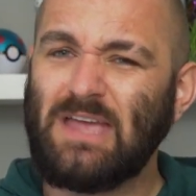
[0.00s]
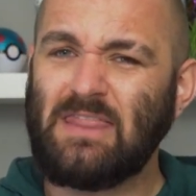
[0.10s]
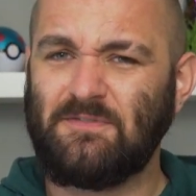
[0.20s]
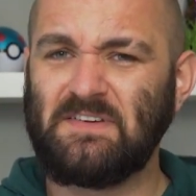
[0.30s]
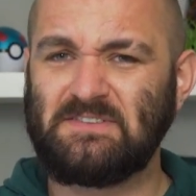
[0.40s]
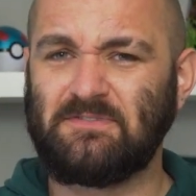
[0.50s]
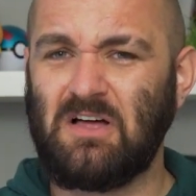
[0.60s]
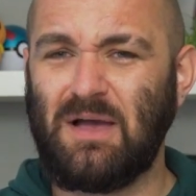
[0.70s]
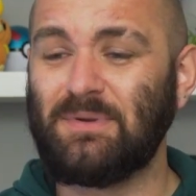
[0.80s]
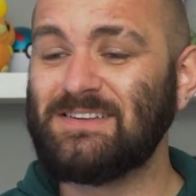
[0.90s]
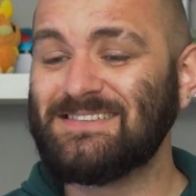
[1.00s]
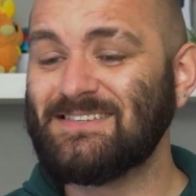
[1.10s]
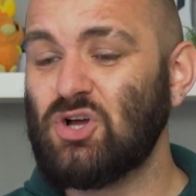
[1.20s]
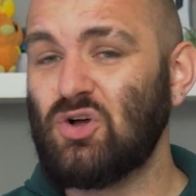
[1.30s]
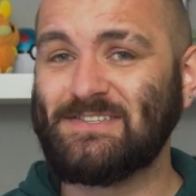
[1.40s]
get the fit to fly, but it
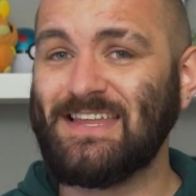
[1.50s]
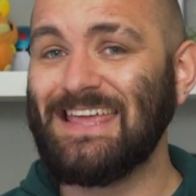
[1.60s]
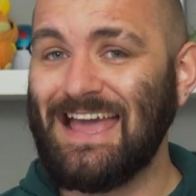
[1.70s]
doesn't cost any